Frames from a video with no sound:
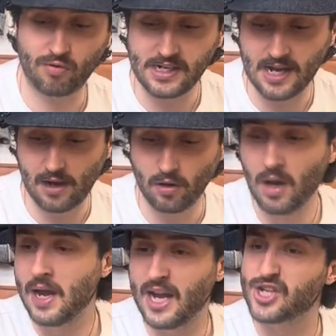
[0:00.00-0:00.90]
retail.
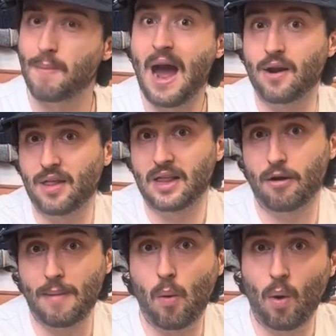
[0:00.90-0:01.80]
In Japan, I think
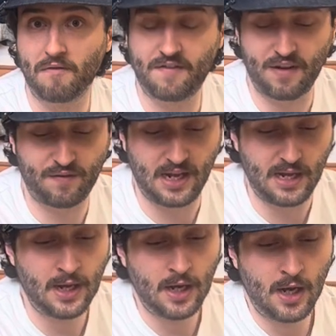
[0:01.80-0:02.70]
they're about £150.
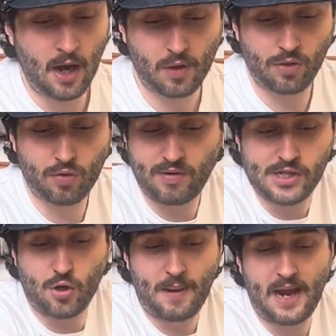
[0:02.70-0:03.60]
The reason
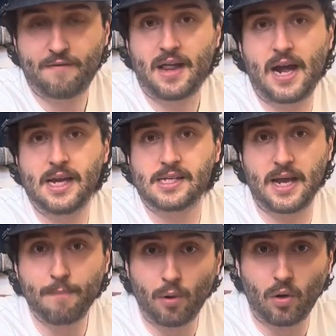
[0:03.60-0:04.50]
you're paying for that is
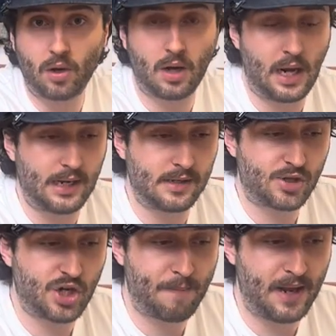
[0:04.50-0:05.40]
import and
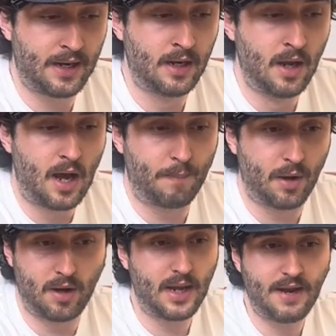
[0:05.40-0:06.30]
shipping.
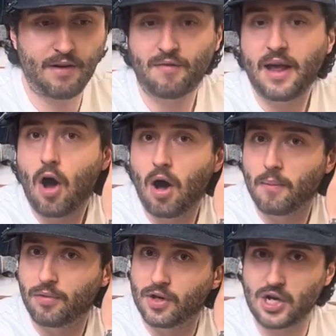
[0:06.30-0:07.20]
But even if they
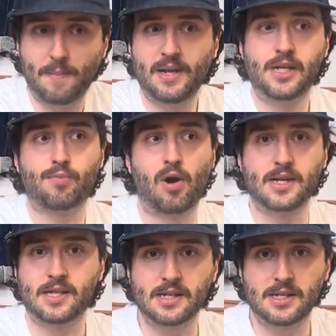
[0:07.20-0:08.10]
are the Japanese
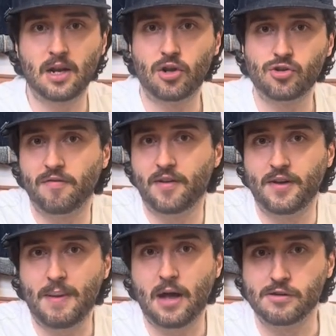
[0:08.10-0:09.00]
price, that's still
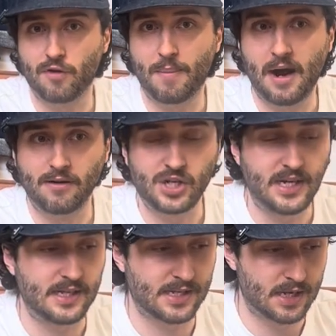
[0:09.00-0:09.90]
£150 for a pair of
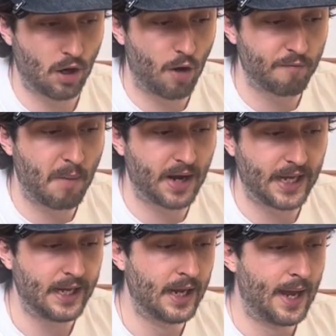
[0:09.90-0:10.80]
jeans. It's a lot of money.